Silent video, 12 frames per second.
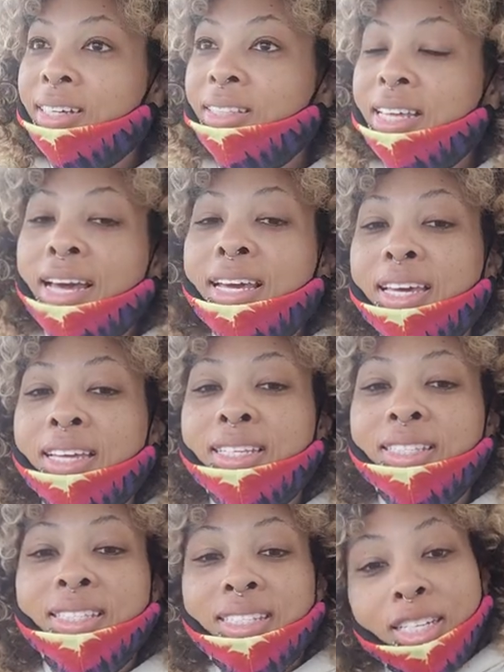that
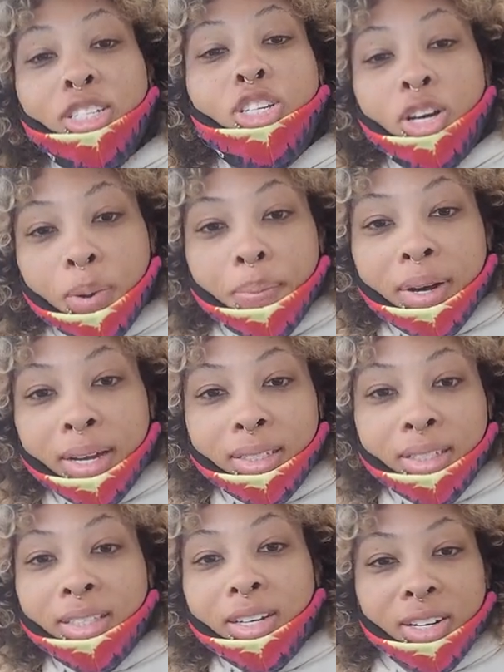can send your butt
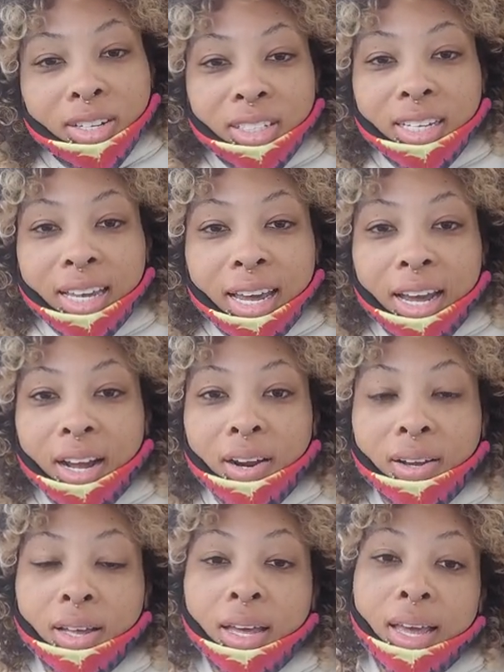to the urgent
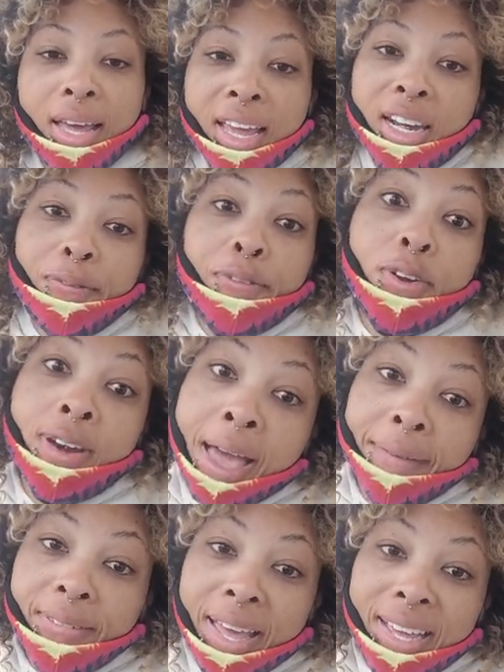care and if you're
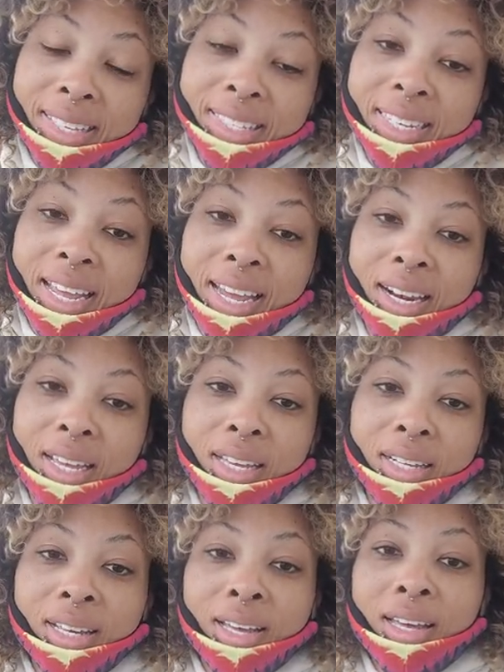not
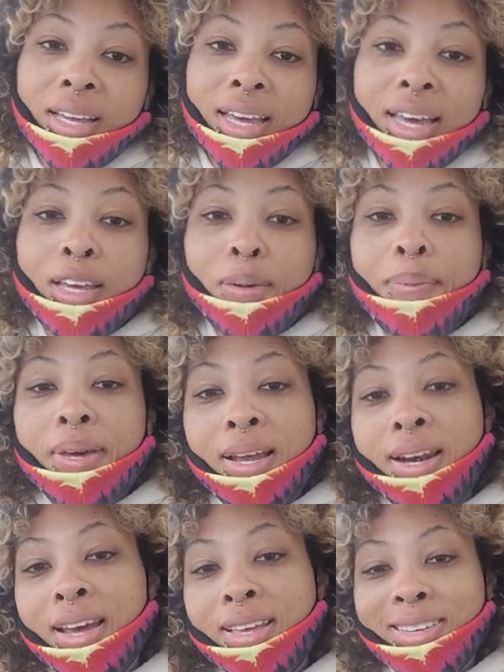vaccinated it could be
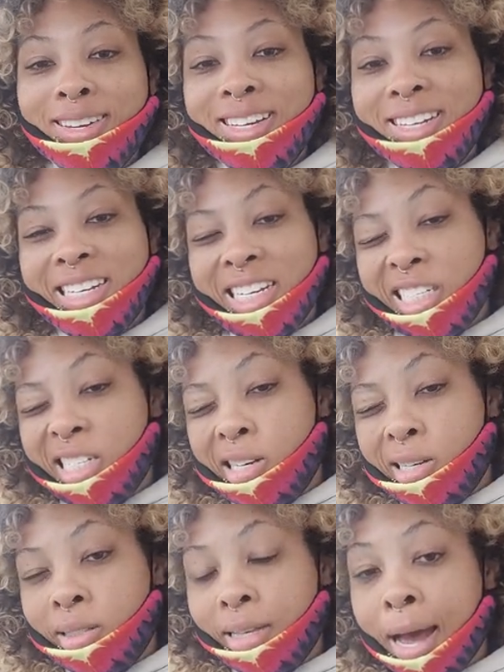another condition
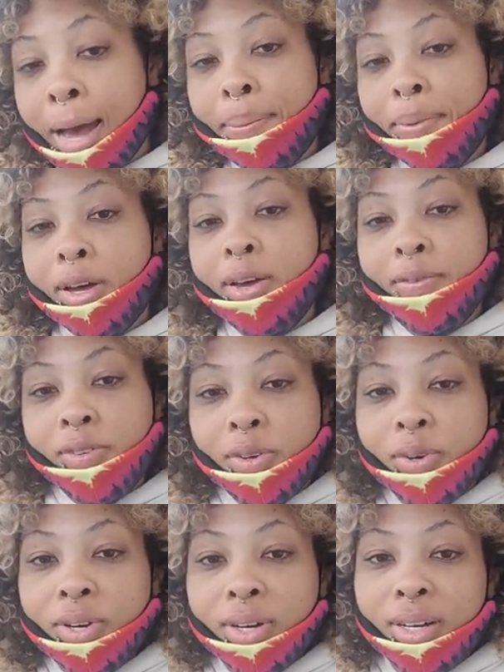on top of
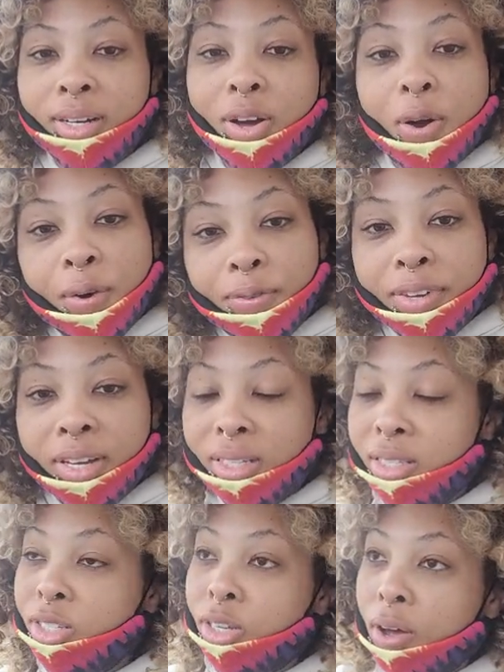your COVID.
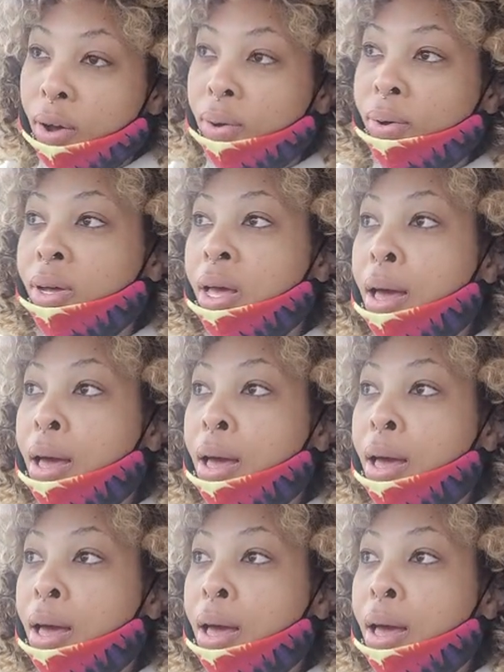So